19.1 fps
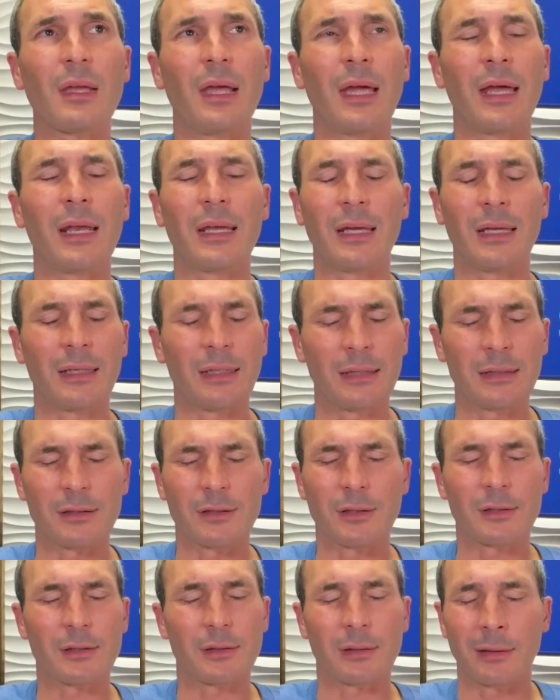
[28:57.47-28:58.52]
And, and it
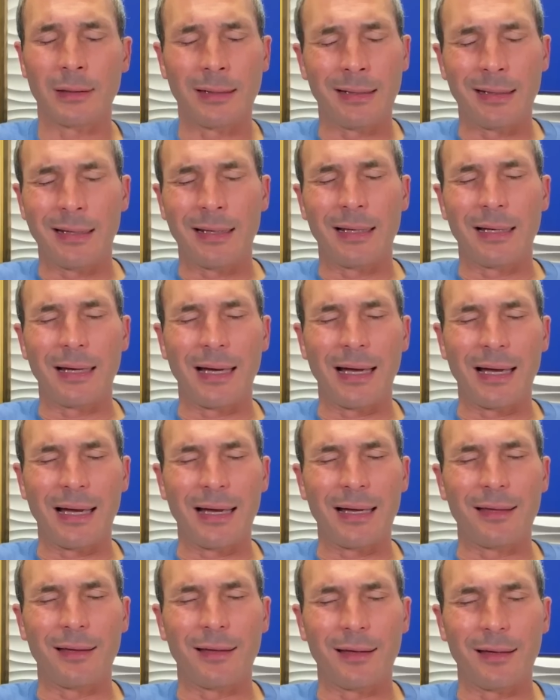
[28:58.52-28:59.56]
just,
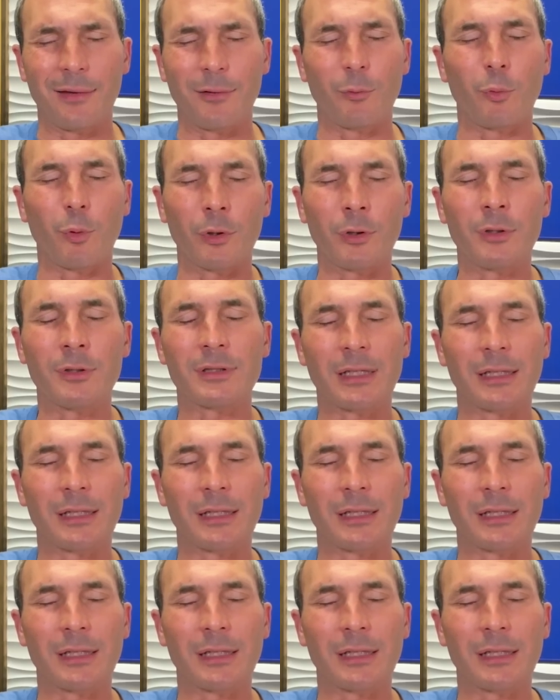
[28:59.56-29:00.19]
words